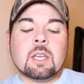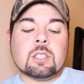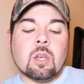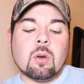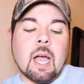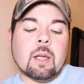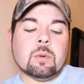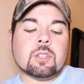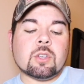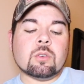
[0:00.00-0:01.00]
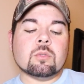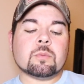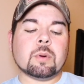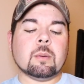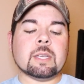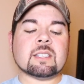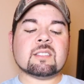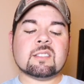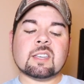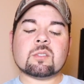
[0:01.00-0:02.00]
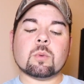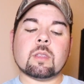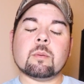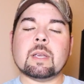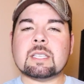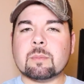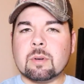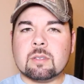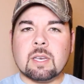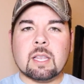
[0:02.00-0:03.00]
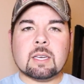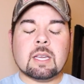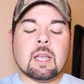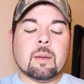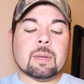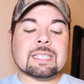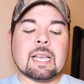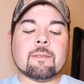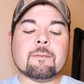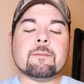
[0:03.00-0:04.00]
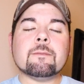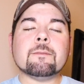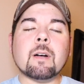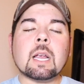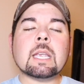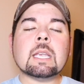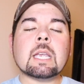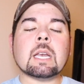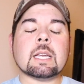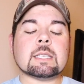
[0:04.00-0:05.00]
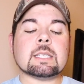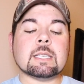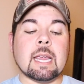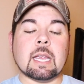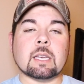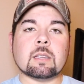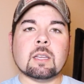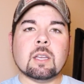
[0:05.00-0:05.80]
So I would choose probably a 6 with an amazing personality because I fucking cannot stand